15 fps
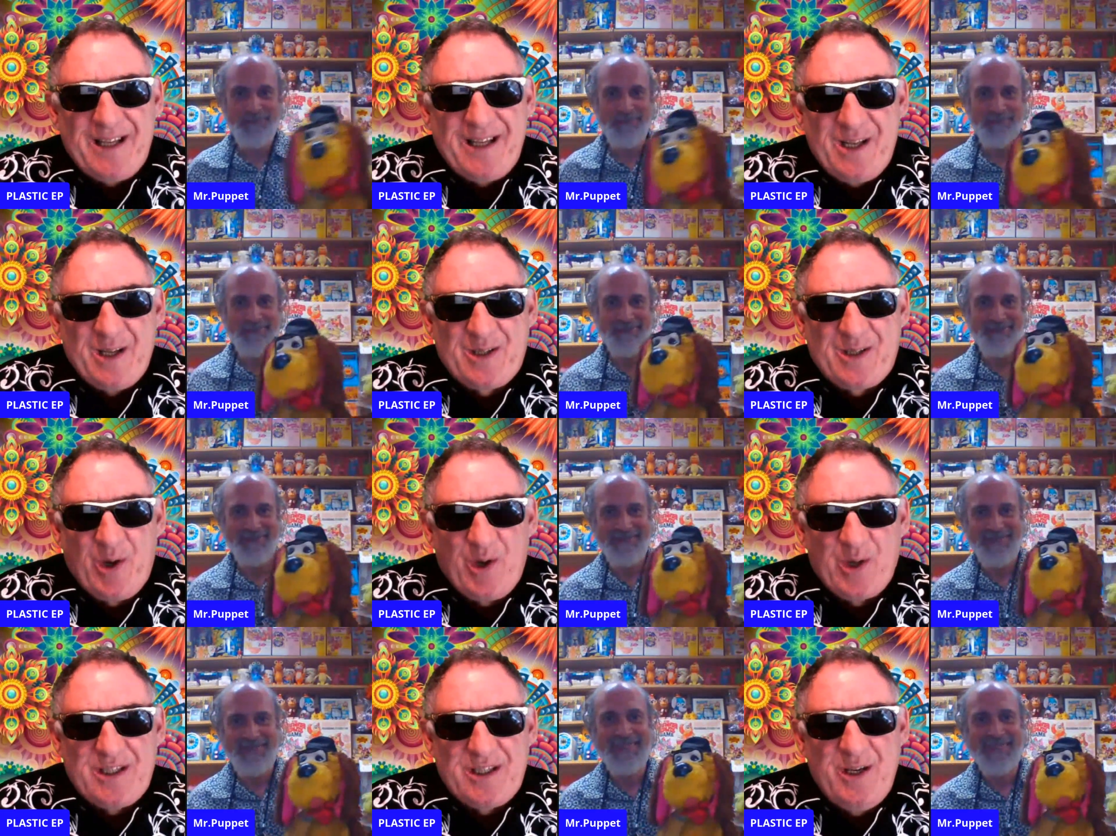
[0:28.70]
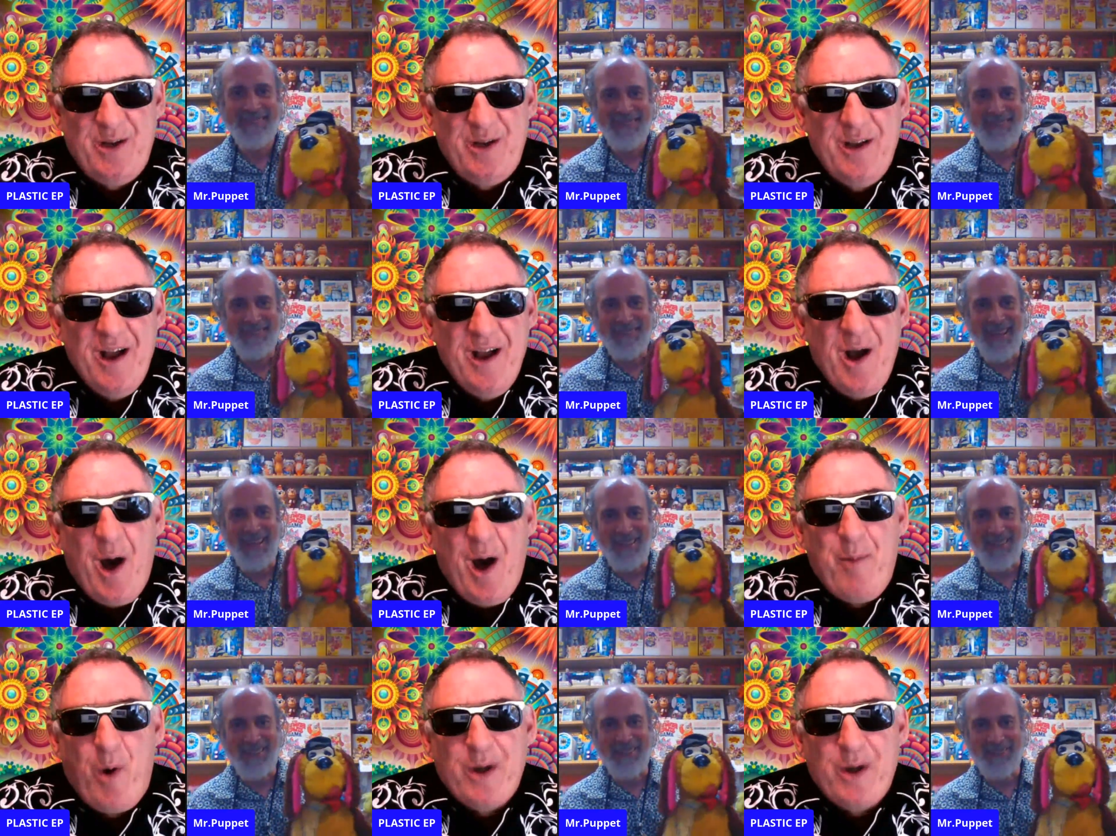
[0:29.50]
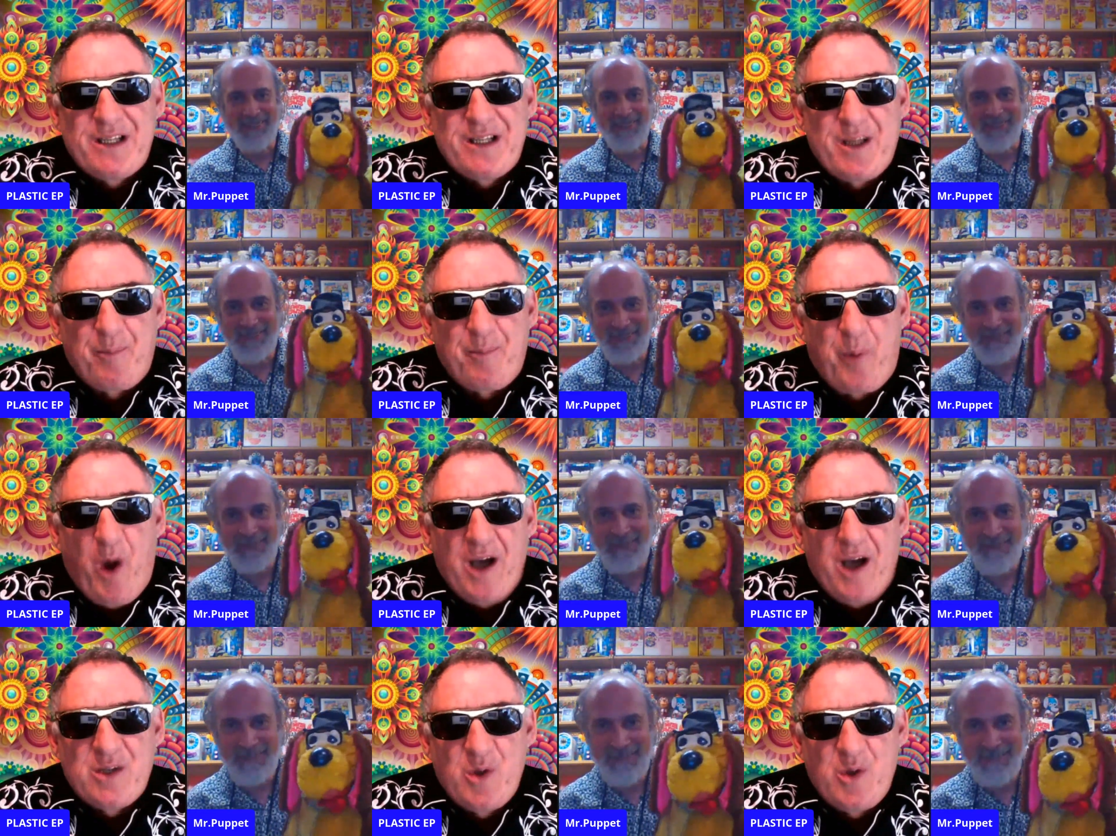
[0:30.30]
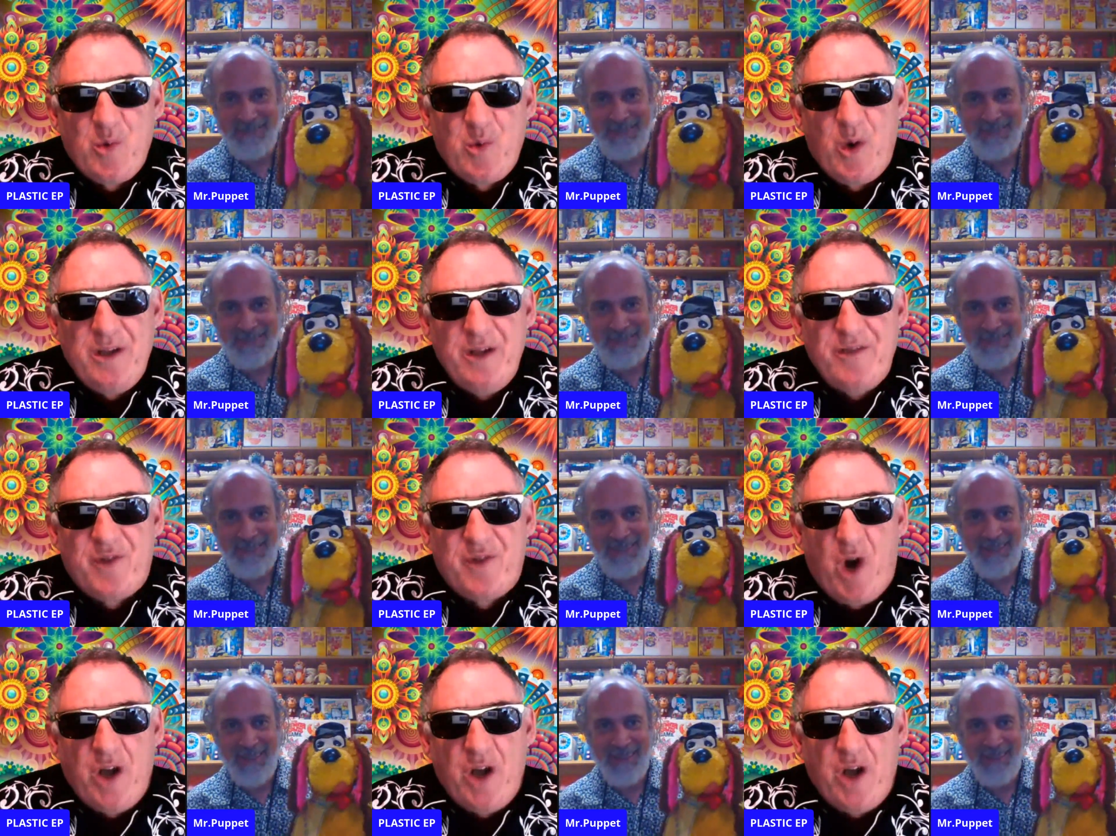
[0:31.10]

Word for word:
Speaker 1: to talk to you. I'm always Thank surprised you. with what you've got. Your